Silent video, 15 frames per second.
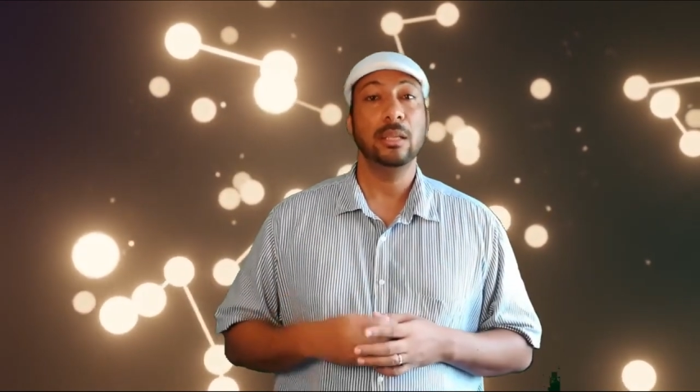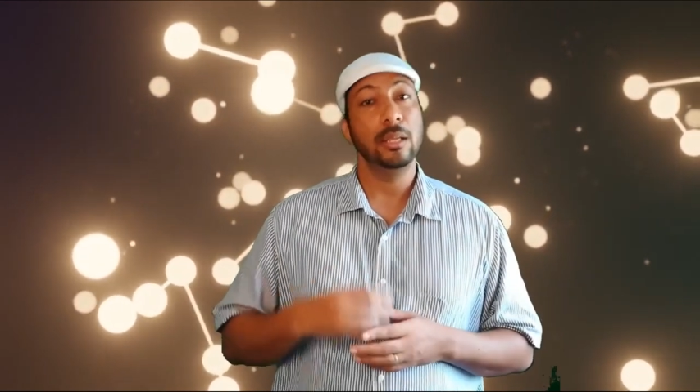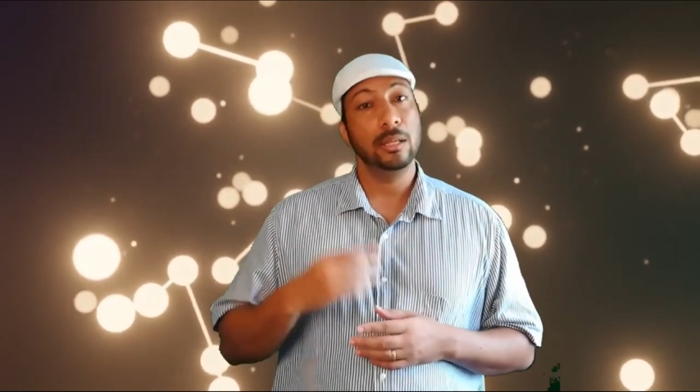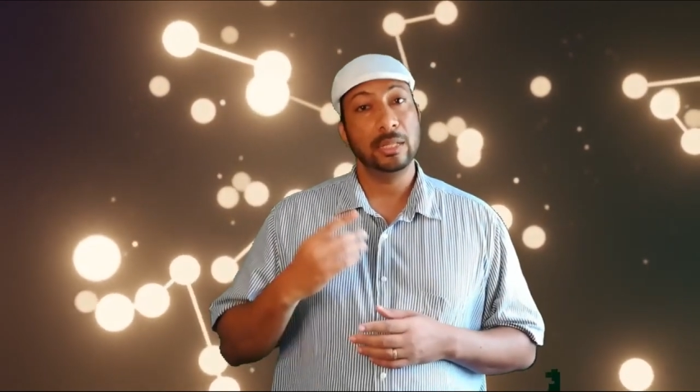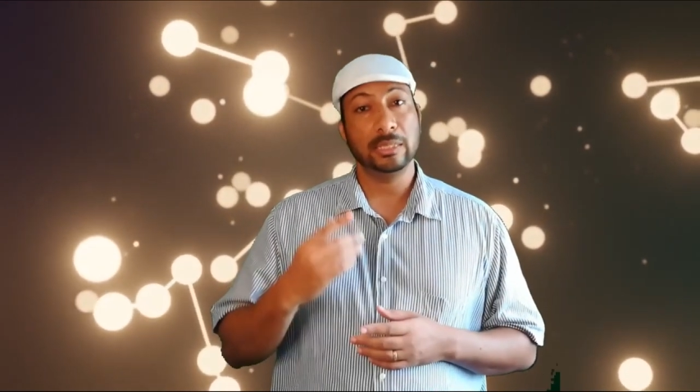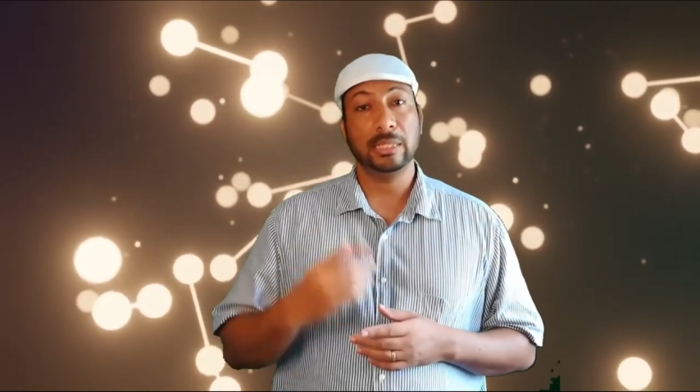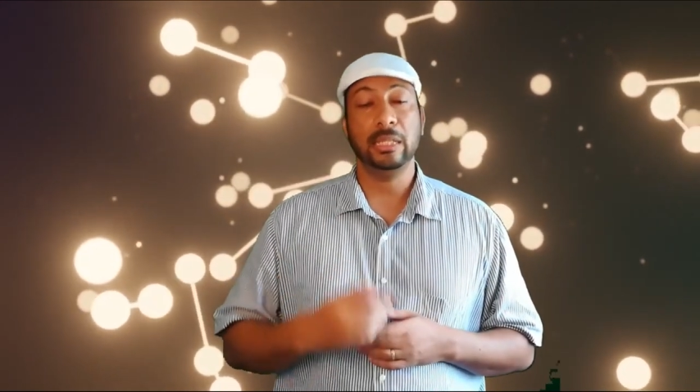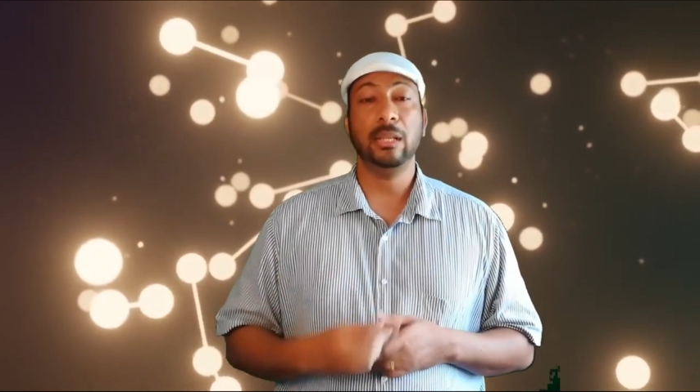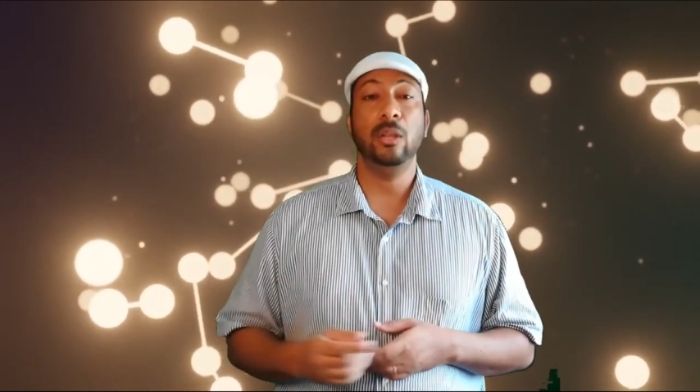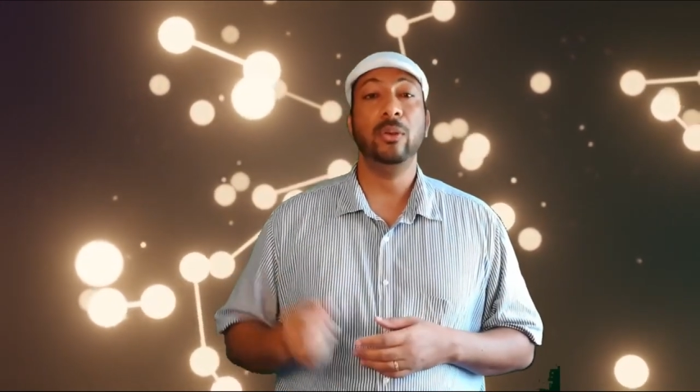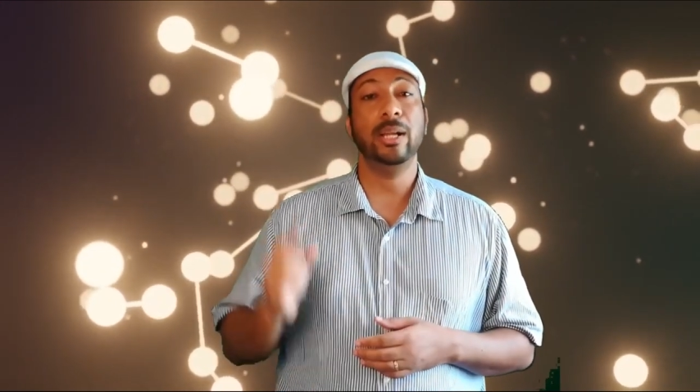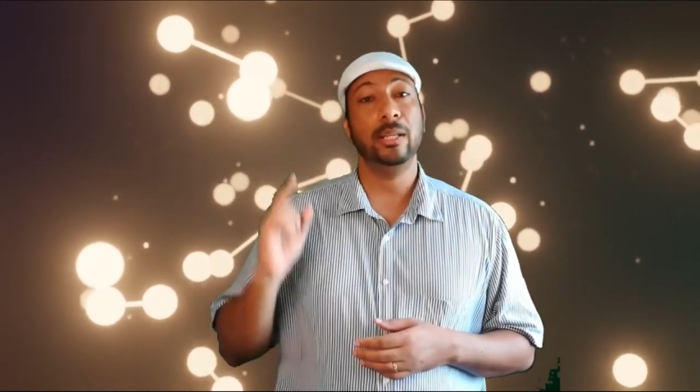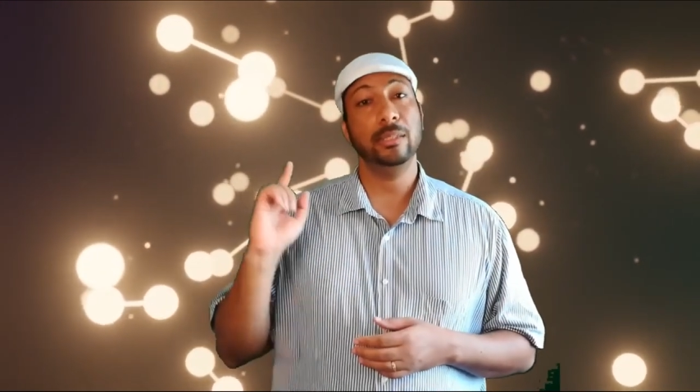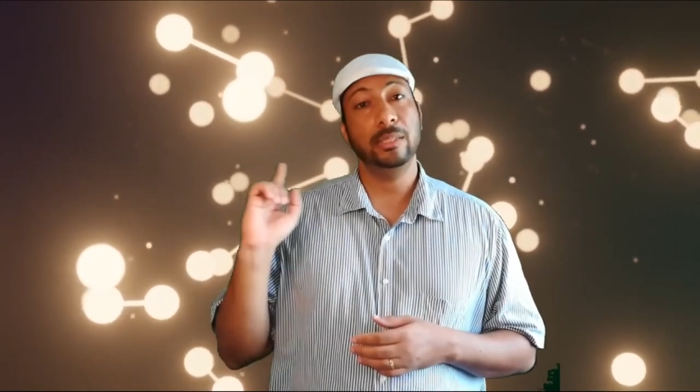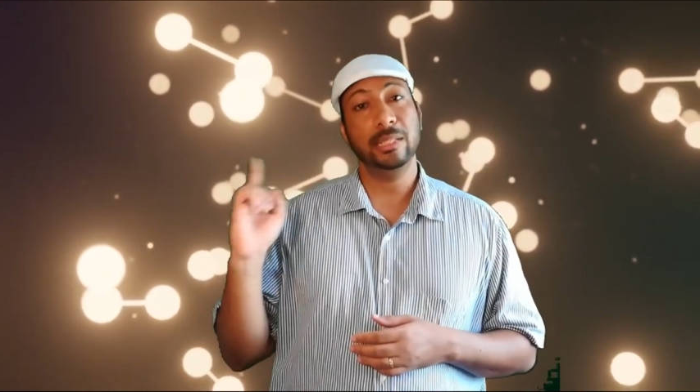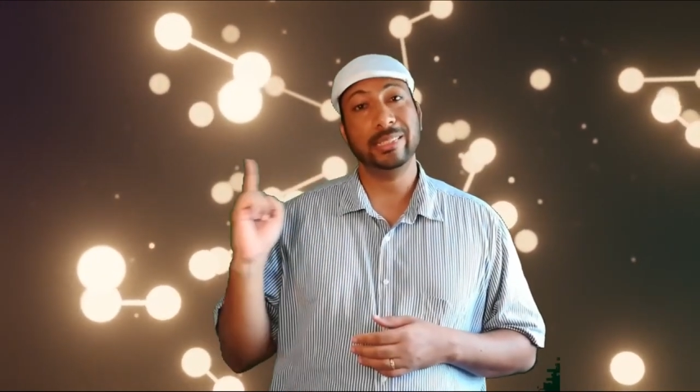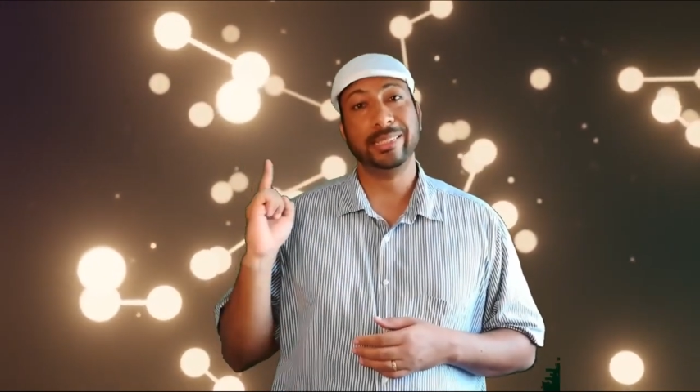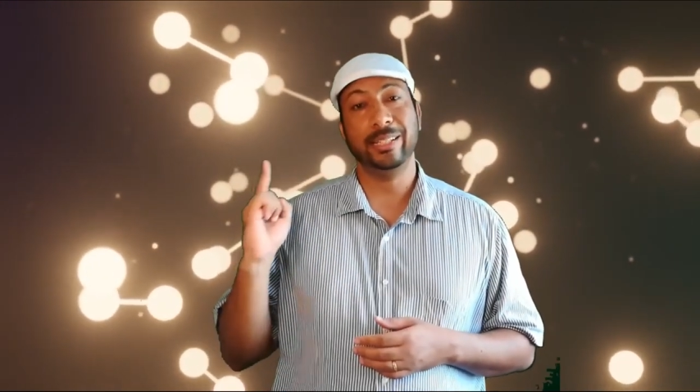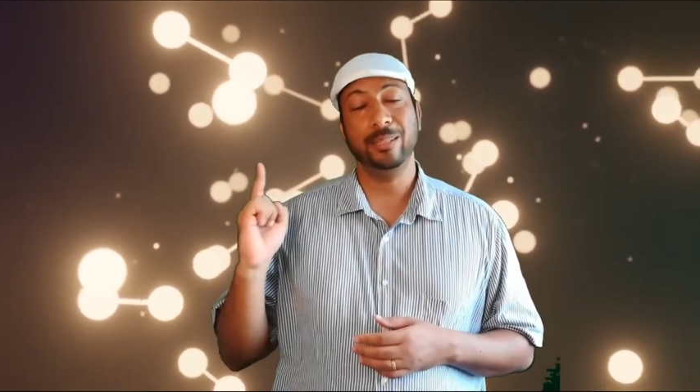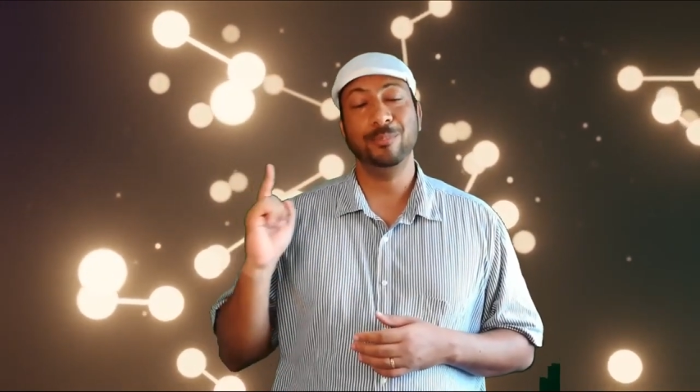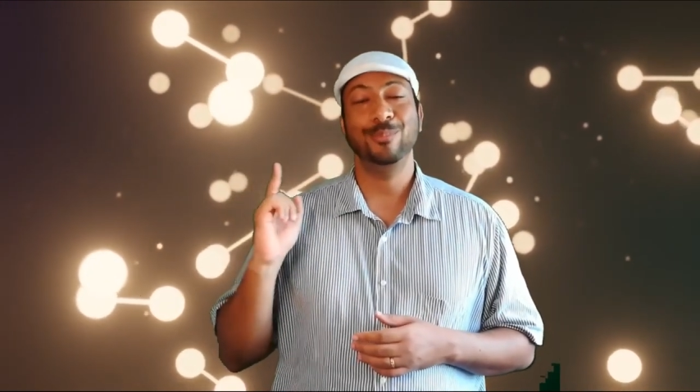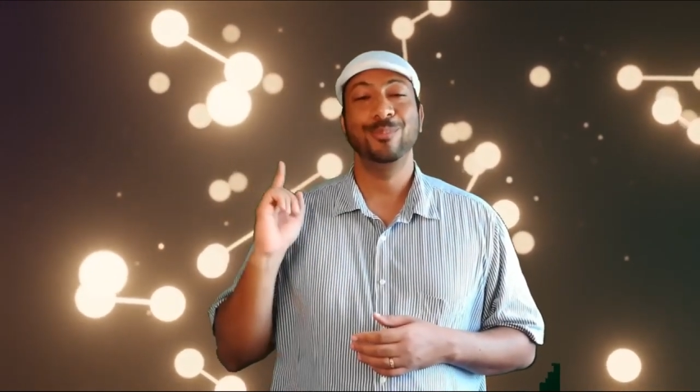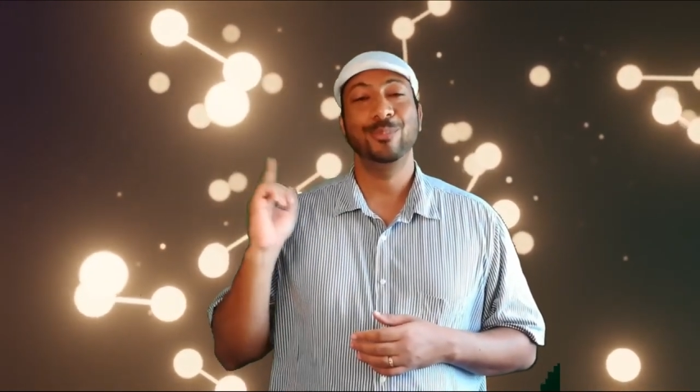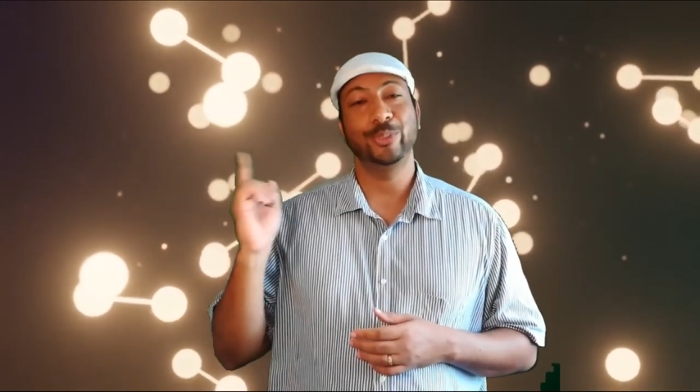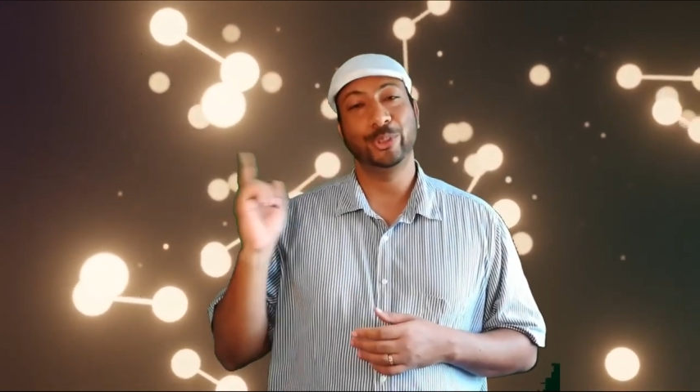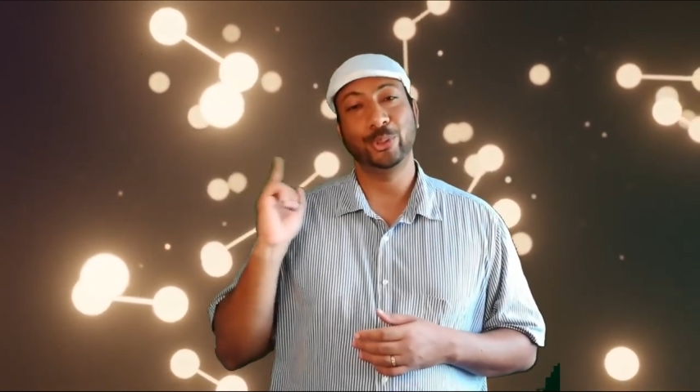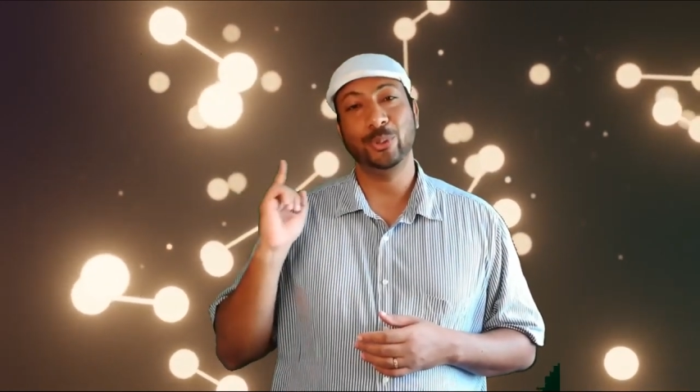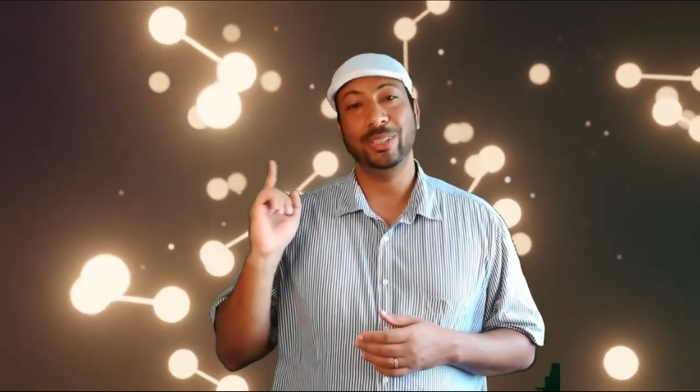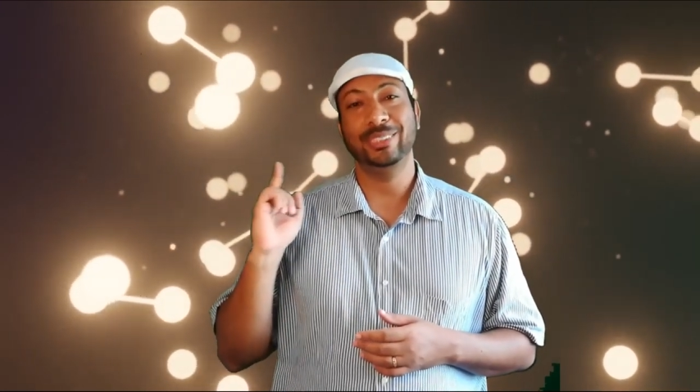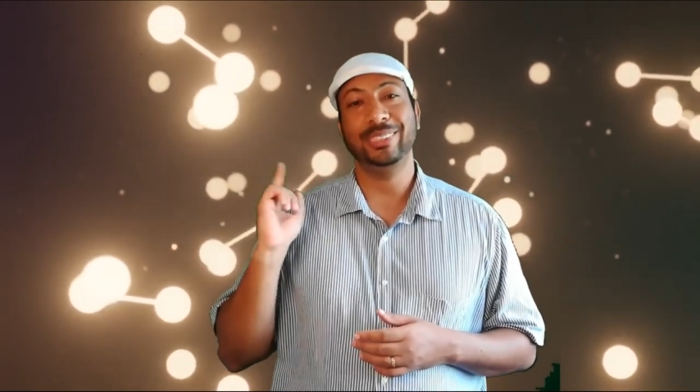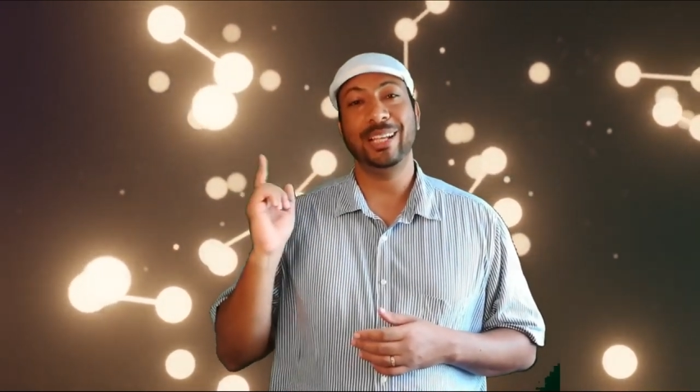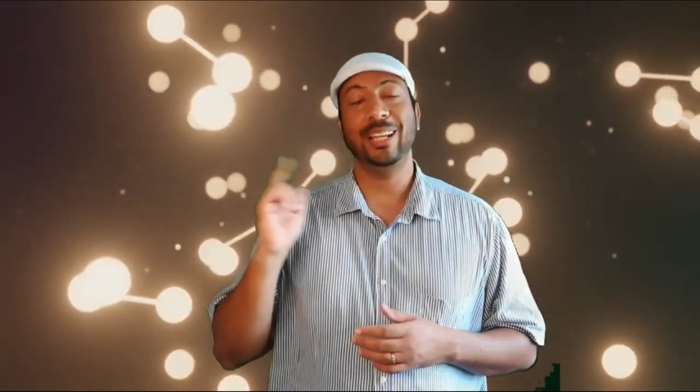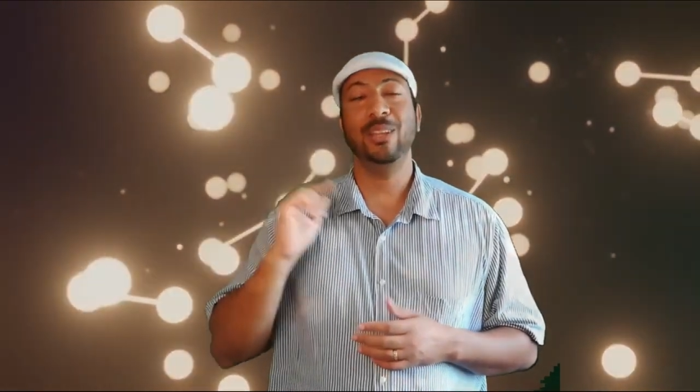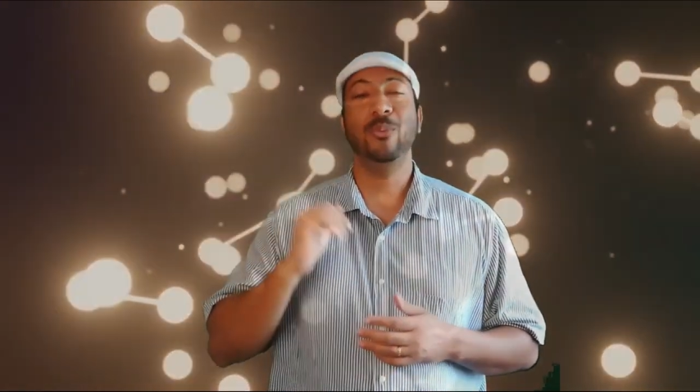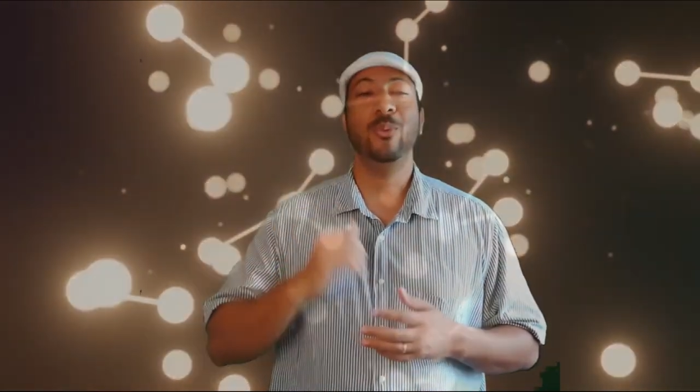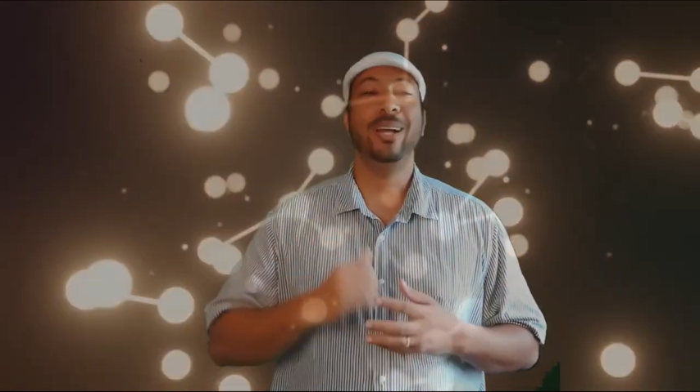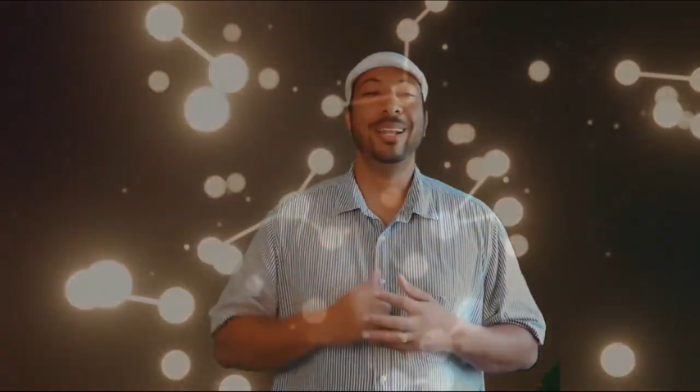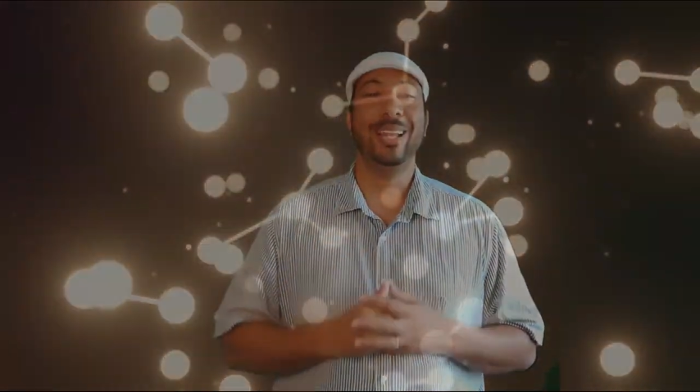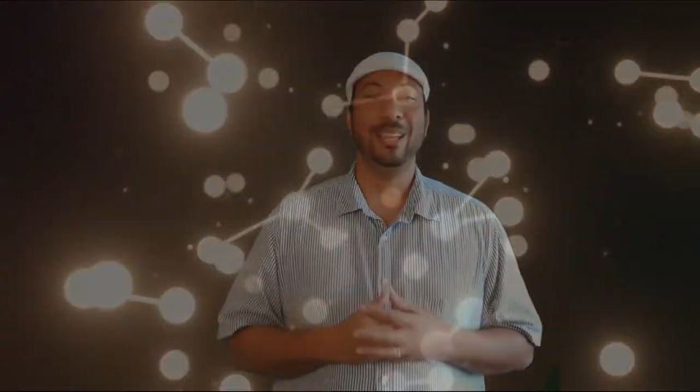Let's take a look at this clip to show exactly what I